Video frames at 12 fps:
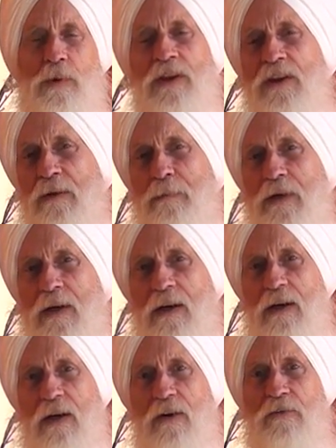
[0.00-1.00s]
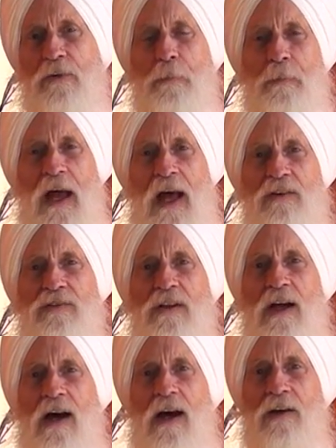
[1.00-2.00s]
with him from past
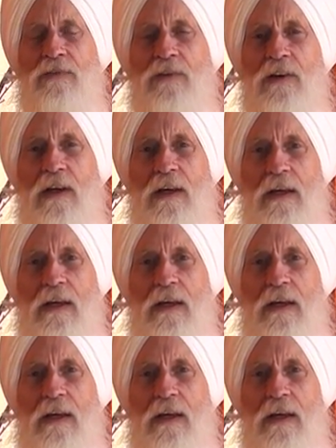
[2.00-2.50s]
lives.